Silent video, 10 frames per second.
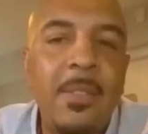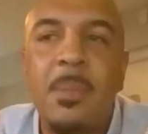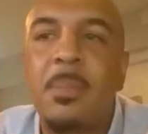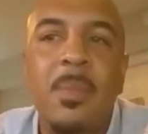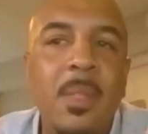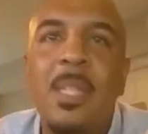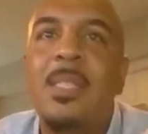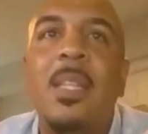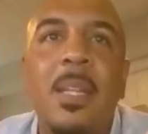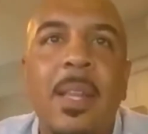some
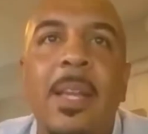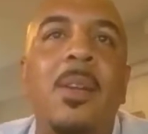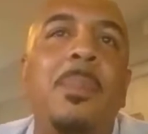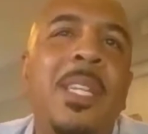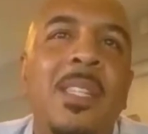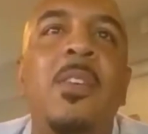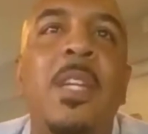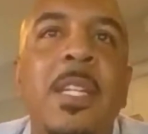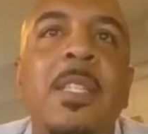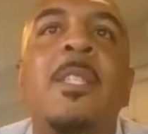that later. I mean, there
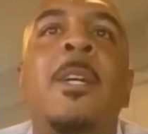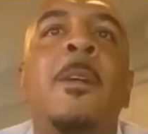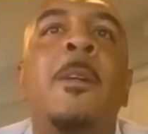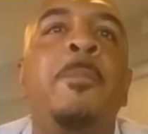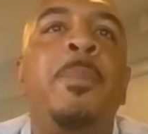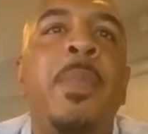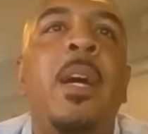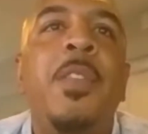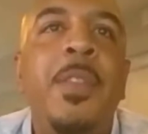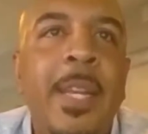is
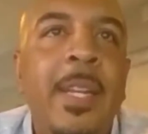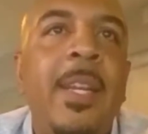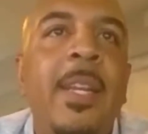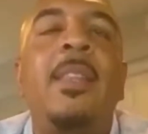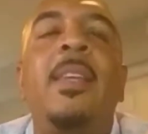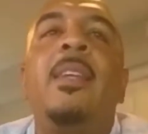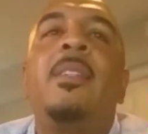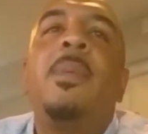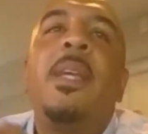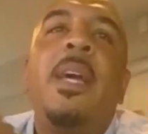other day-to-day
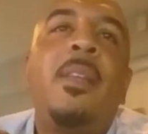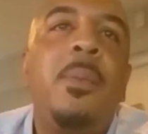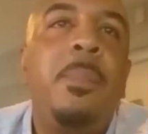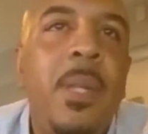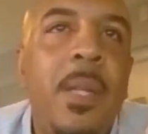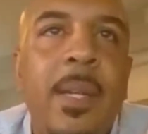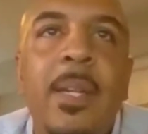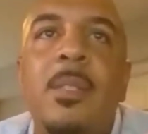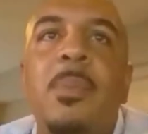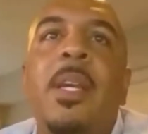things. We got to do
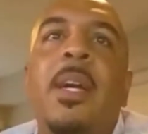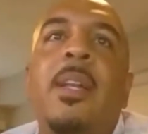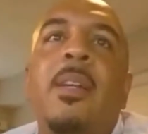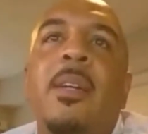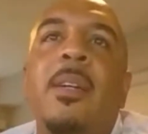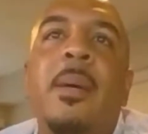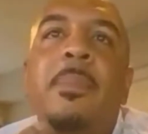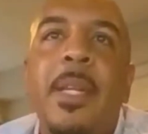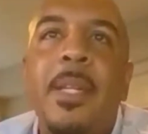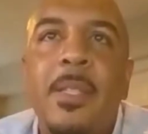plugins. We got to
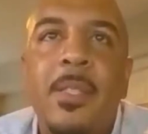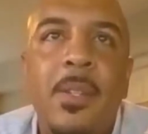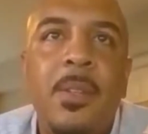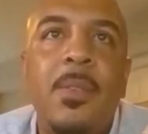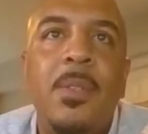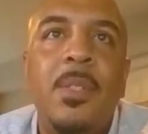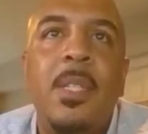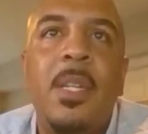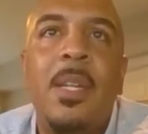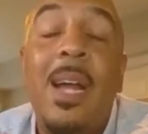update the servers.
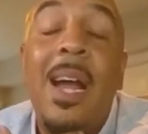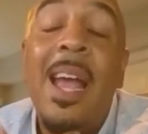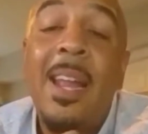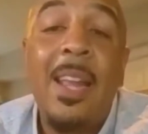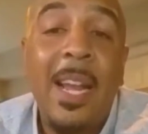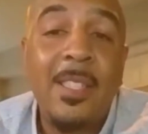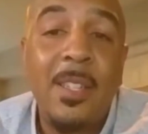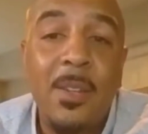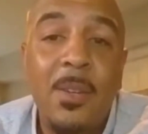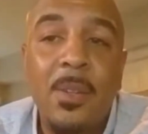And I had to
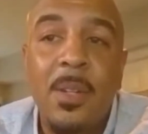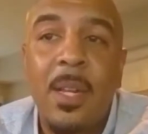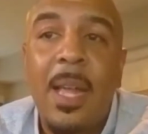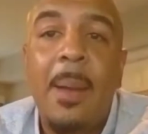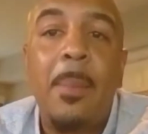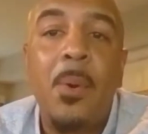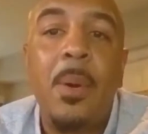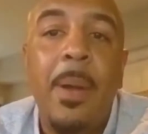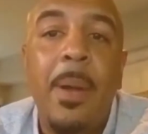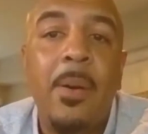actually learn a lot more
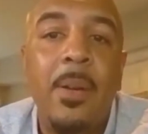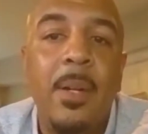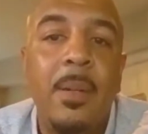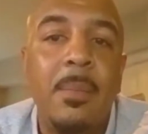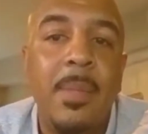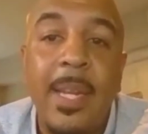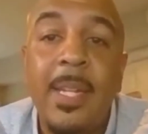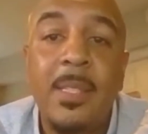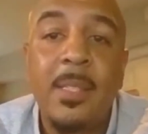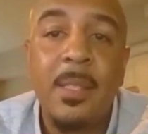about
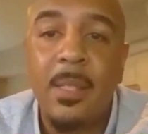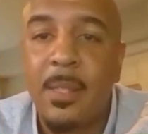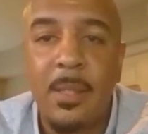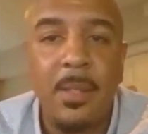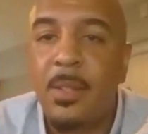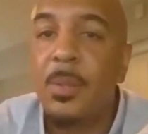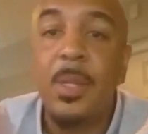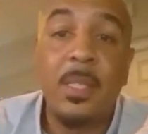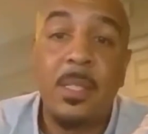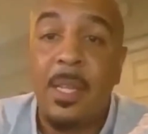Linux and
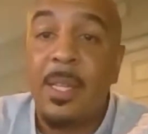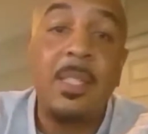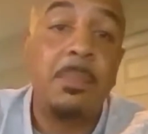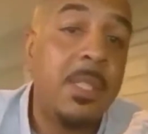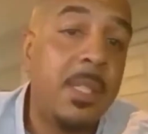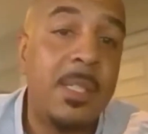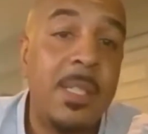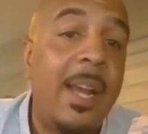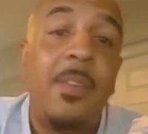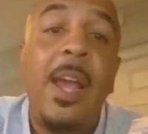Unix in this position
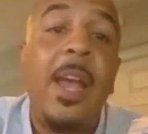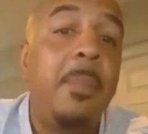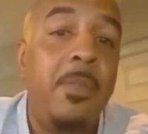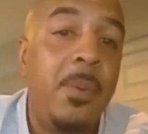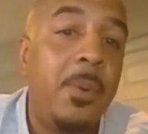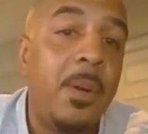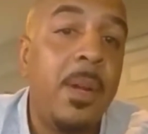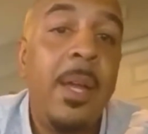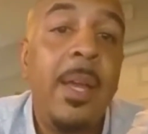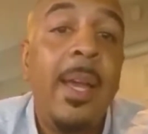than I ever had
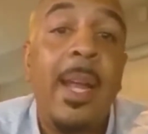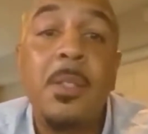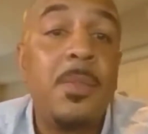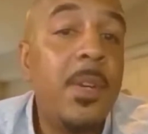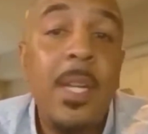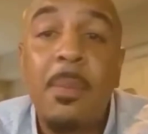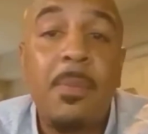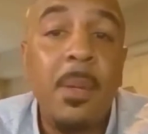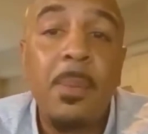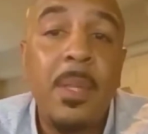before. And I was very
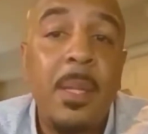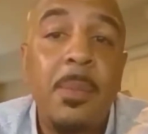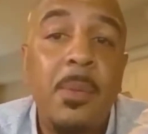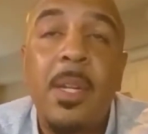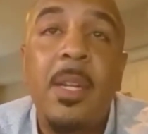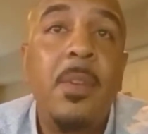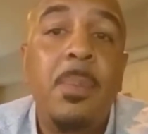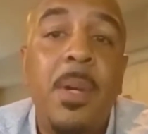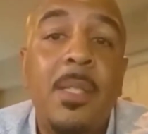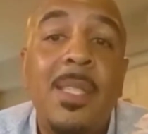upfront with them during the interview
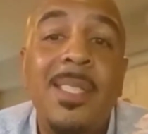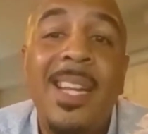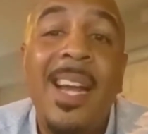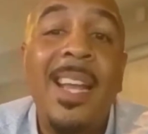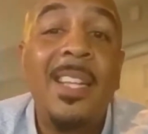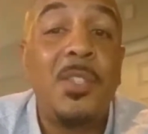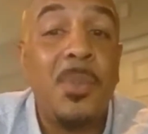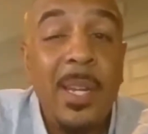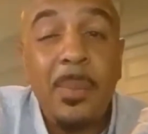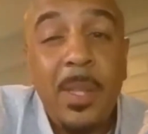process that I had
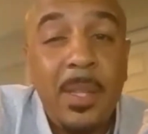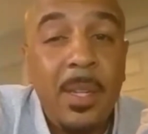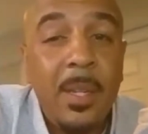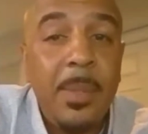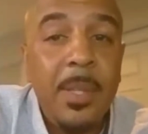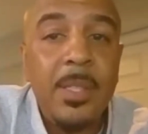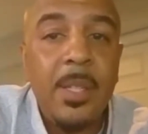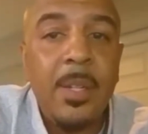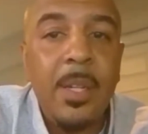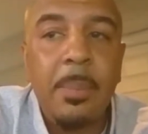trained with it in the
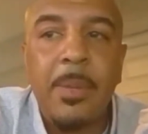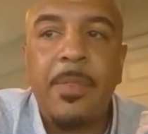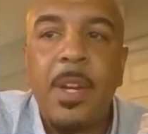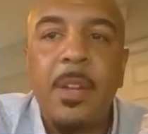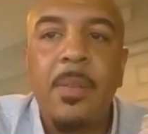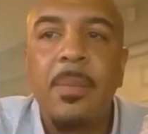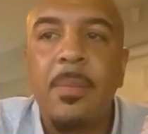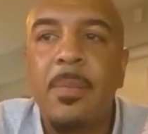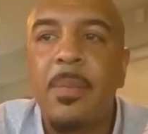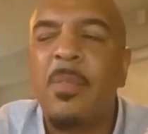military, but
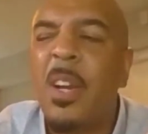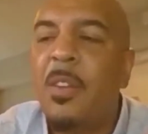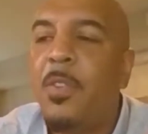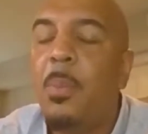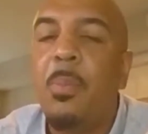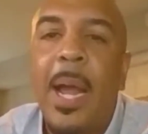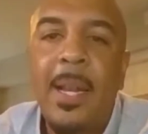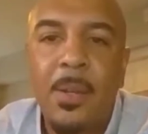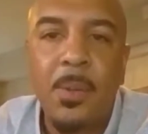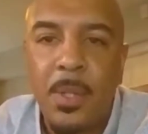very few
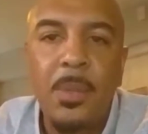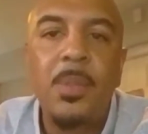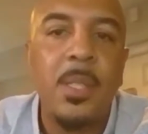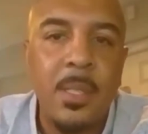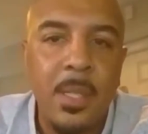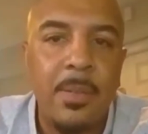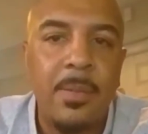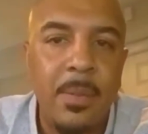practical uses of